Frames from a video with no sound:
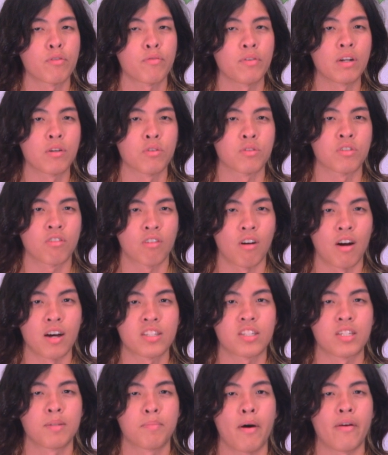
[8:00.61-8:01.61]
your fingers
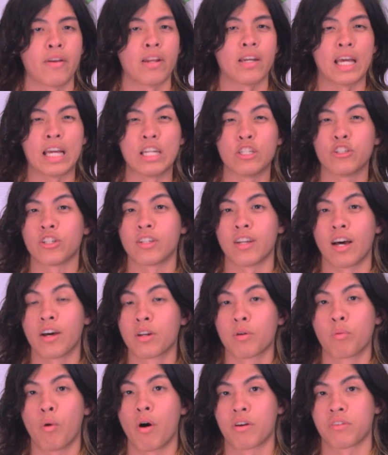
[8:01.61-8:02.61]
crossed about an ancient
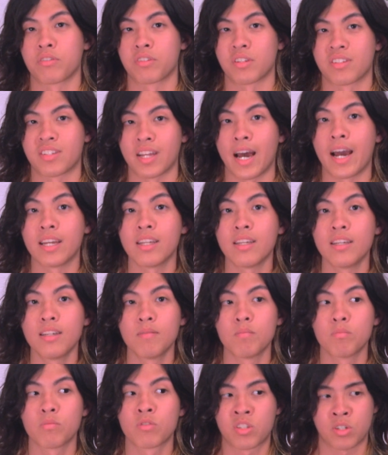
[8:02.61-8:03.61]
underwater
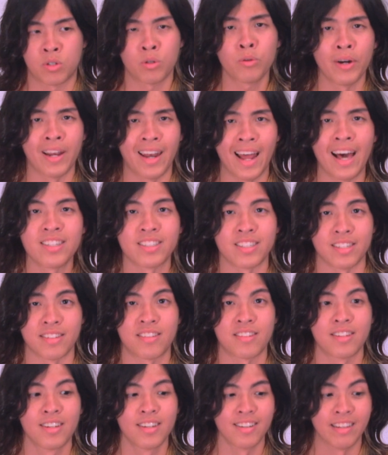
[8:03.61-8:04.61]
society, screw
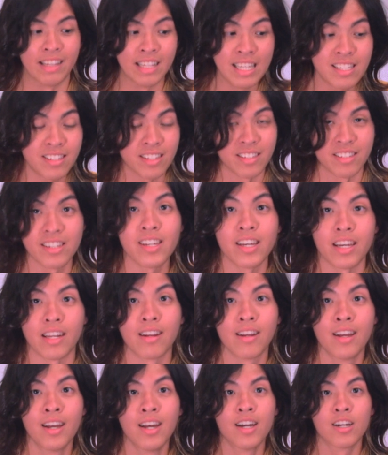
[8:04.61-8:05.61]
Atlantis. This is
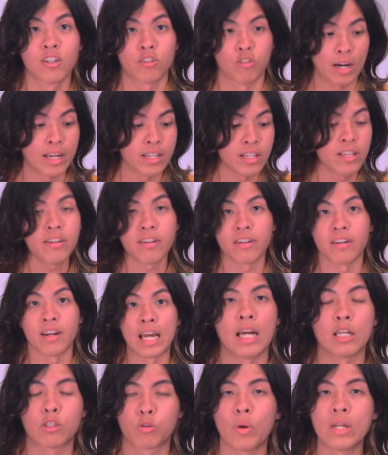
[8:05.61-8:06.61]
it. Right here,
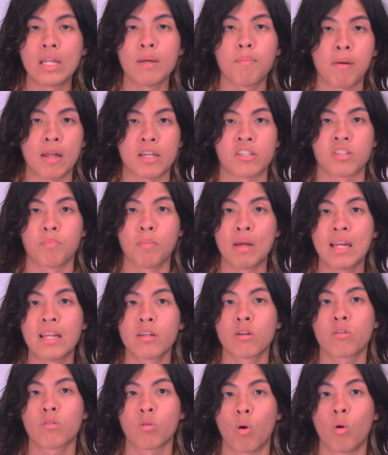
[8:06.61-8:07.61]
a 20 plus
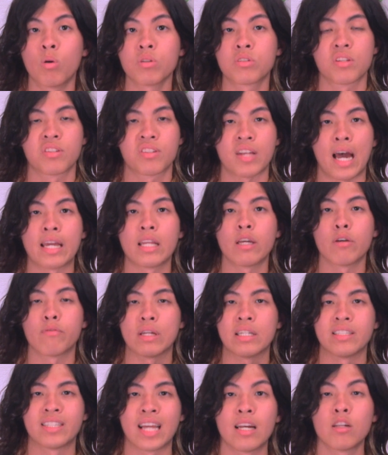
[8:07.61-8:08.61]
million year old society of
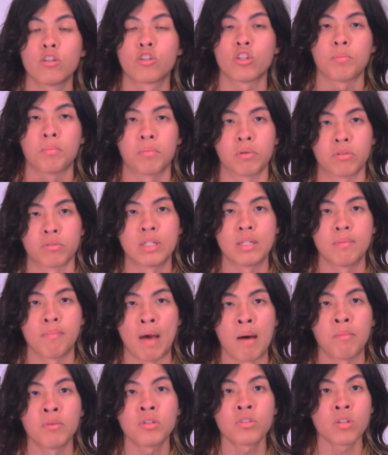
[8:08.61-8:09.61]
intelligent marine
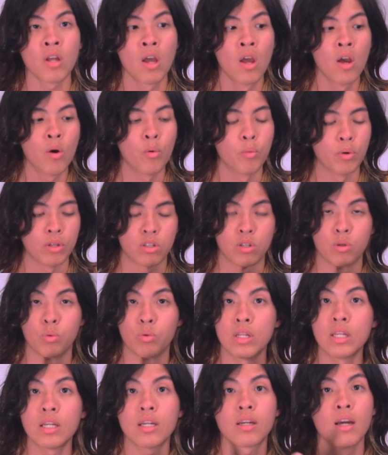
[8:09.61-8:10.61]
mammals with
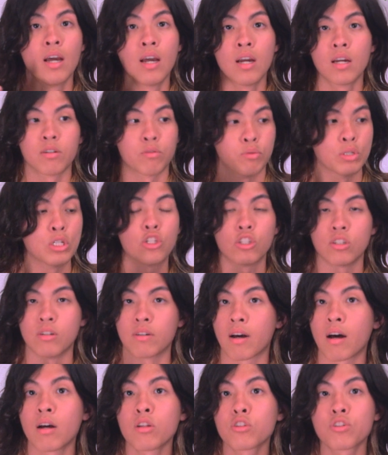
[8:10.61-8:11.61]
unique
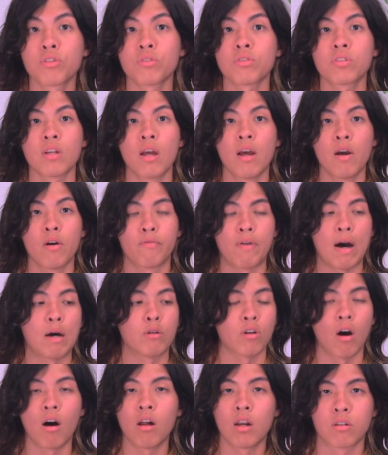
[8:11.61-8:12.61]
regional cultures
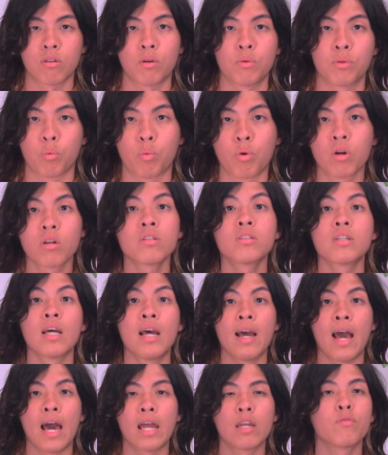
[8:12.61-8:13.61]
found all around the world
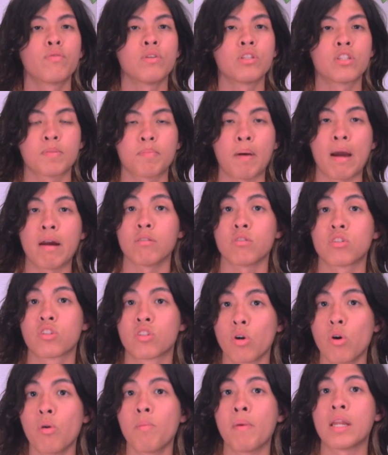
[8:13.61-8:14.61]
and who've inspired
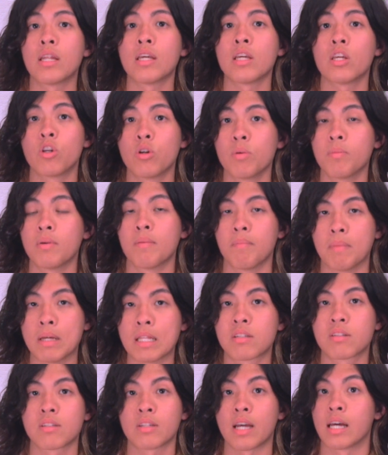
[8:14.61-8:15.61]
so many human
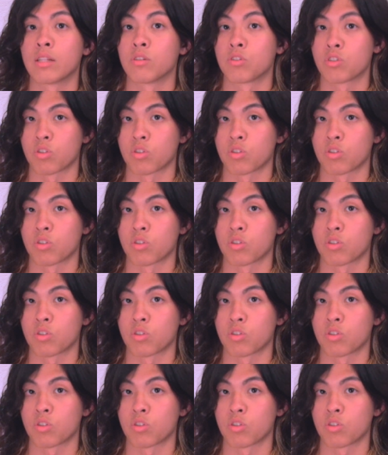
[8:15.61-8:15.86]
myths and